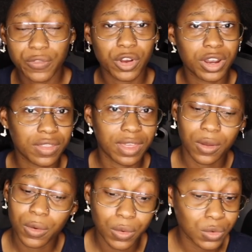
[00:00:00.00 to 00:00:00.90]
if you're into
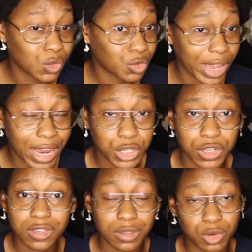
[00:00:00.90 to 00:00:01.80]
those
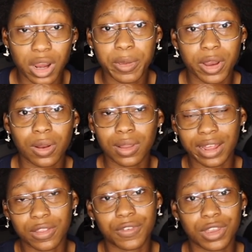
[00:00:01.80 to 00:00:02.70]
reactions, subscribe here,
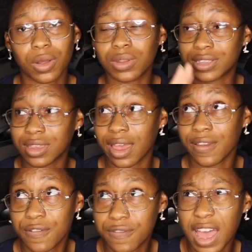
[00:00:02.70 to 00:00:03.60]
like the video, let's
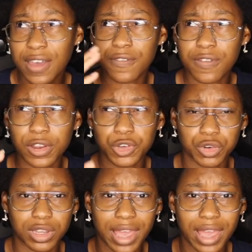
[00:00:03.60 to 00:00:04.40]
get five hundred